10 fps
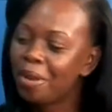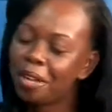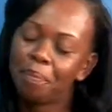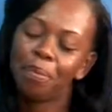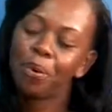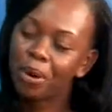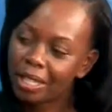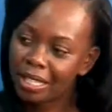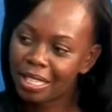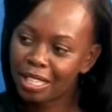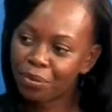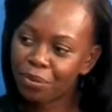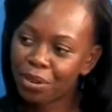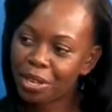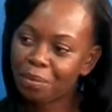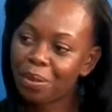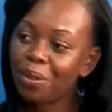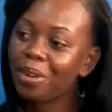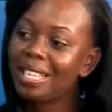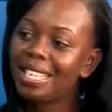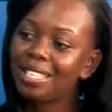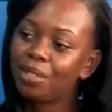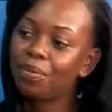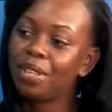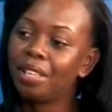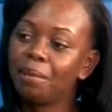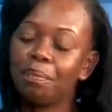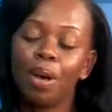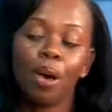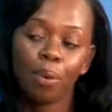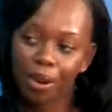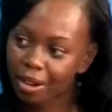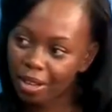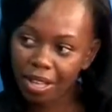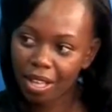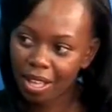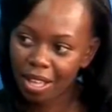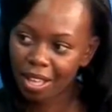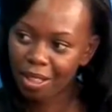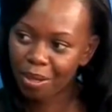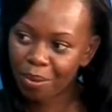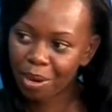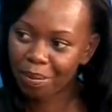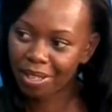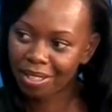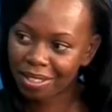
important is it for employees to feel empowered at the workplace?